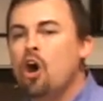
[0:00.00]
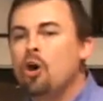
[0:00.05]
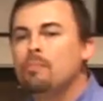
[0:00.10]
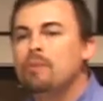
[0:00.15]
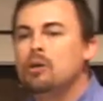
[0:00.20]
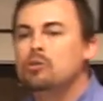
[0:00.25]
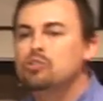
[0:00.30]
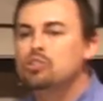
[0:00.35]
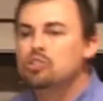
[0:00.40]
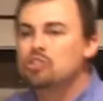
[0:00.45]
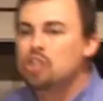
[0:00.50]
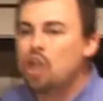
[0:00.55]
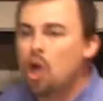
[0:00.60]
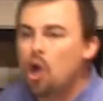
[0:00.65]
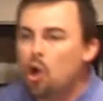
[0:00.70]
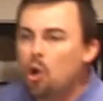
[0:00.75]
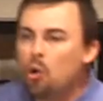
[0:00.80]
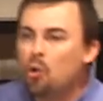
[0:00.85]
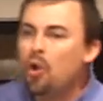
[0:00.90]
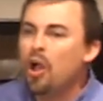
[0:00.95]
almost
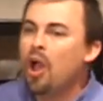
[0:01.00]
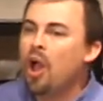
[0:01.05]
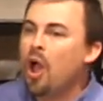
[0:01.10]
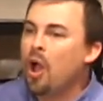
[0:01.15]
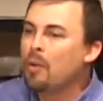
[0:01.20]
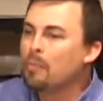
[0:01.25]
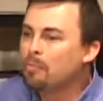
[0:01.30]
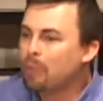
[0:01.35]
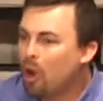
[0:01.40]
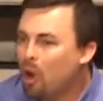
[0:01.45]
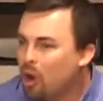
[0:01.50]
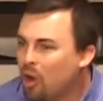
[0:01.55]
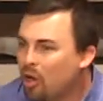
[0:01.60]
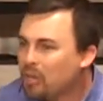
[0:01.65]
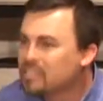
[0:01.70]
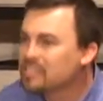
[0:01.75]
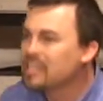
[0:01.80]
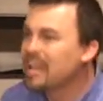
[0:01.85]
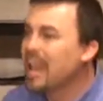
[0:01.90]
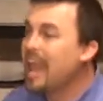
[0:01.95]
no
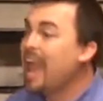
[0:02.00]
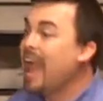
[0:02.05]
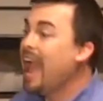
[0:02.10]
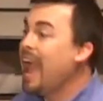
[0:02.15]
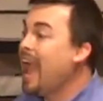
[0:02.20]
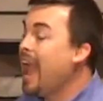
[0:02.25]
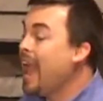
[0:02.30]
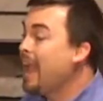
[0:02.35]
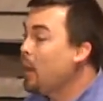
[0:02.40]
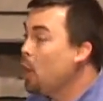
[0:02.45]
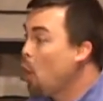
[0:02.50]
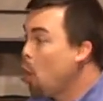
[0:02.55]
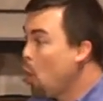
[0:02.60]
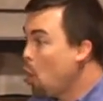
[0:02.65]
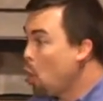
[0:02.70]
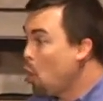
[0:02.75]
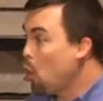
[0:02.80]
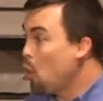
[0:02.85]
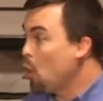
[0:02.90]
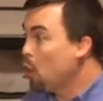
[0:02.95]
part at
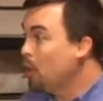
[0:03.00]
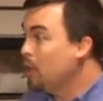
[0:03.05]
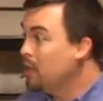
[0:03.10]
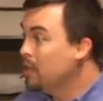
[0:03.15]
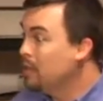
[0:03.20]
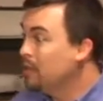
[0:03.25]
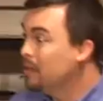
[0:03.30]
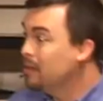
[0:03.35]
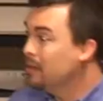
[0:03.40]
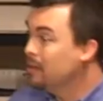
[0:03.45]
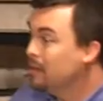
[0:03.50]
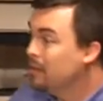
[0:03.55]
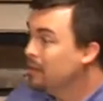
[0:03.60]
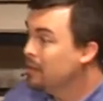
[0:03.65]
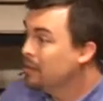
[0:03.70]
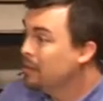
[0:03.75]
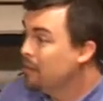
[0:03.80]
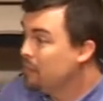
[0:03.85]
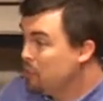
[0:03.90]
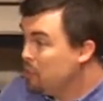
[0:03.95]
all.
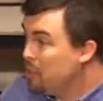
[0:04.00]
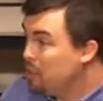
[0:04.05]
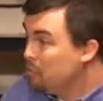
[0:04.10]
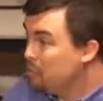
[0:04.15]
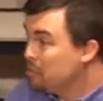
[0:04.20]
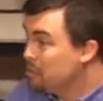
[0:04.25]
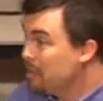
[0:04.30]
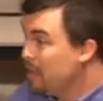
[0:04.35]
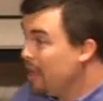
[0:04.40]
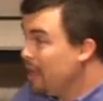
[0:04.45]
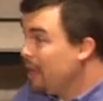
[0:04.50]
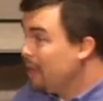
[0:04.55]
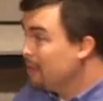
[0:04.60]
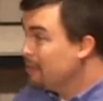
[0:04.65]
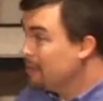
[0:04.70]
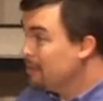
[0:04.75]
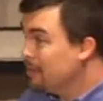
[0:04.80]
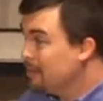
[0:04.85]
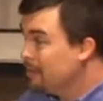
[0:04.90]
Have you noticed that?